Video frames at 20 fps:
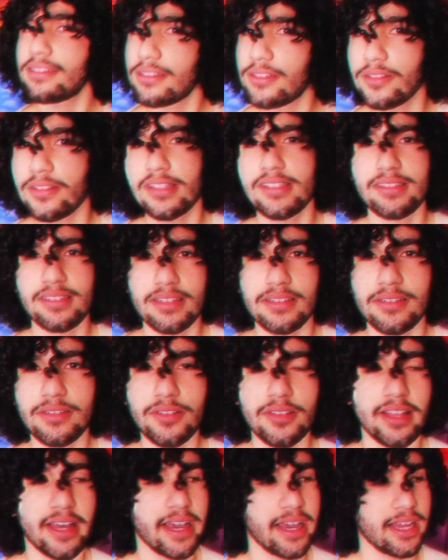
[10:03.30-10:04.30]
do this, need to
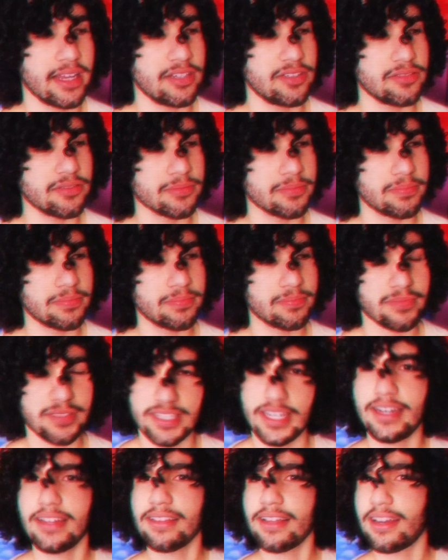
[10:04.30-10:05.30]
do that, and you're
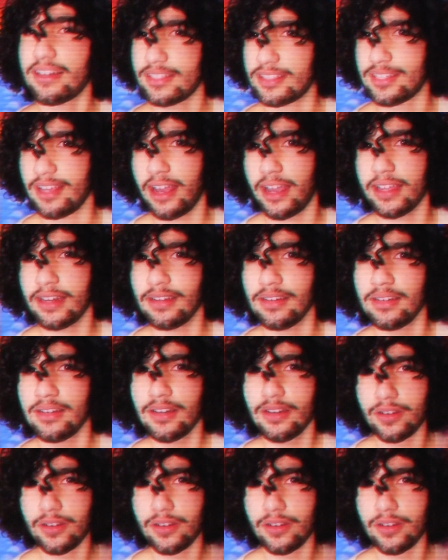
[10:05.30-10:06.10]
setting that aside